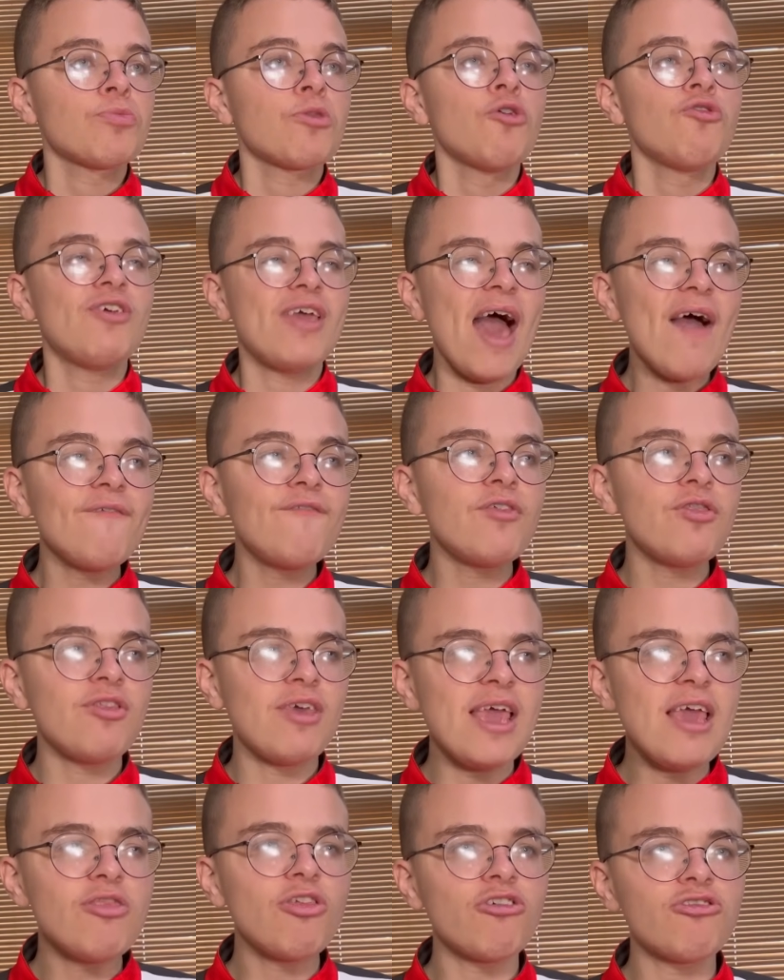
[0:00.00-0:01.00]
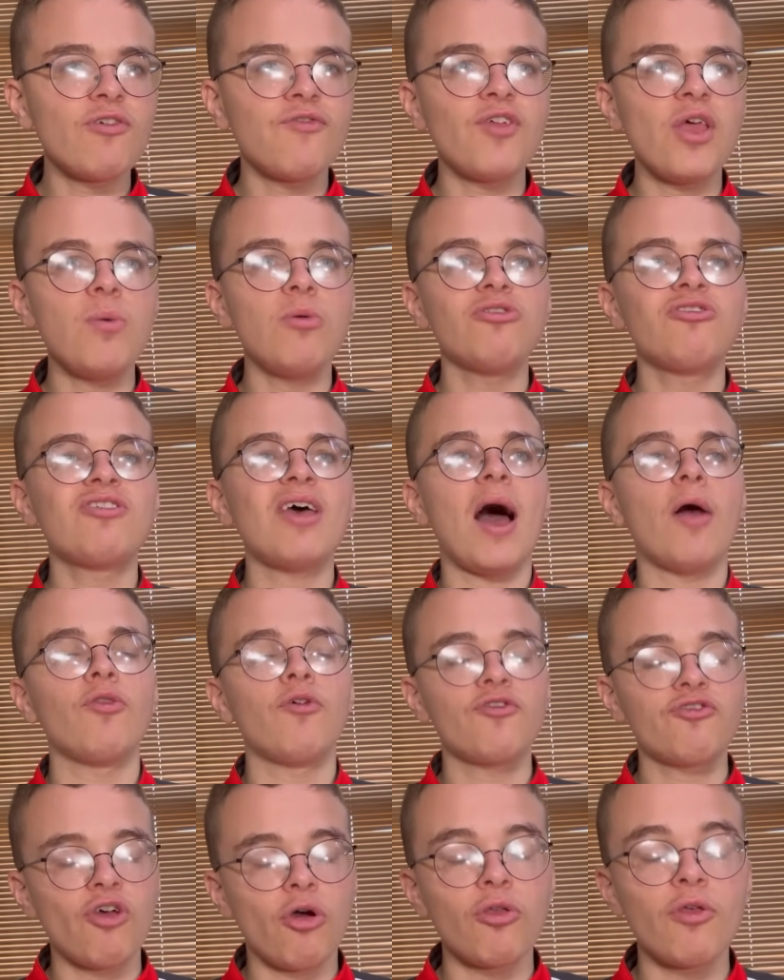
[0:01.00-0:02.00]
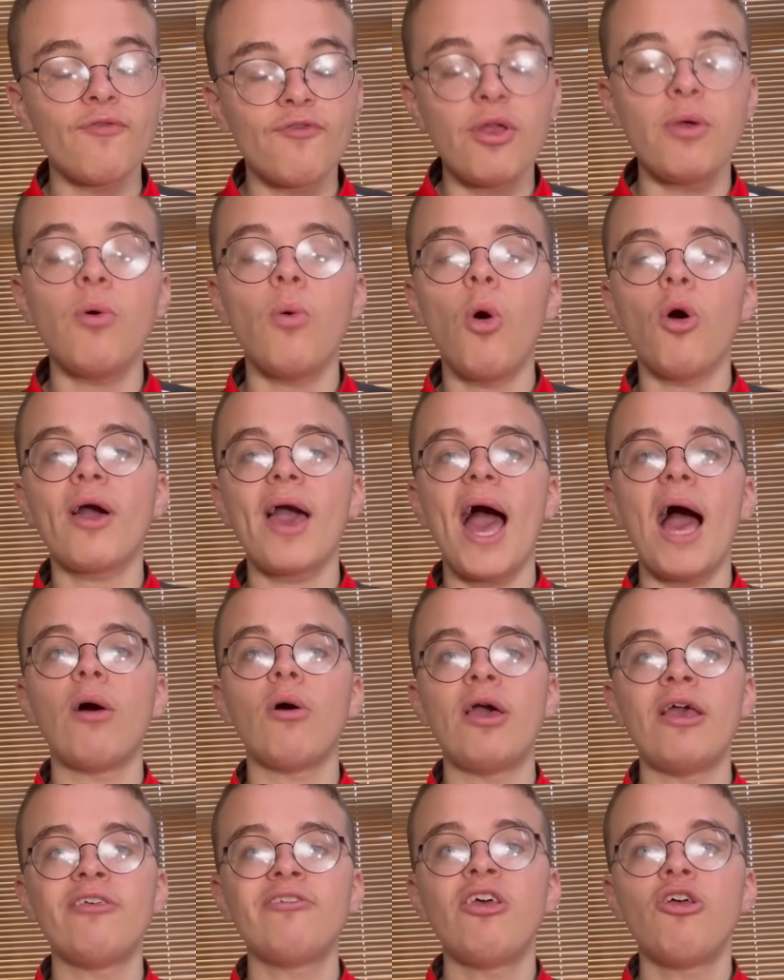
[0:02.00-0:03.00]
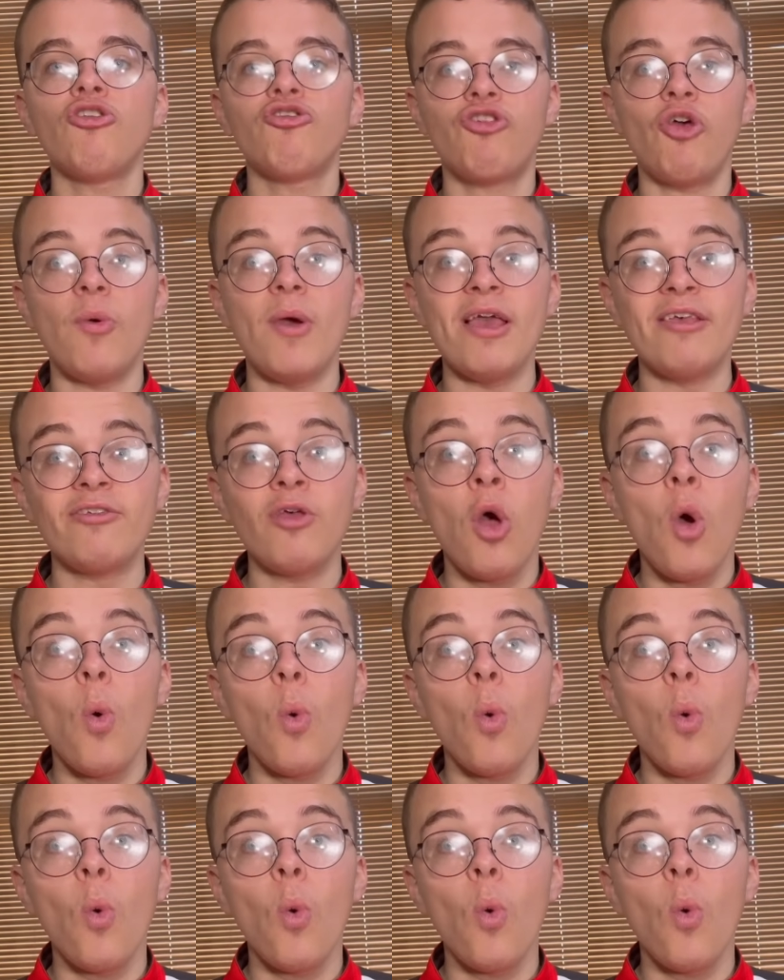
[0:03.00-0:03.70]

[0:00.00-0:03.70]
The, F, the ethos of Fleetwood Town, the song that Fleetwood Walk Out is to is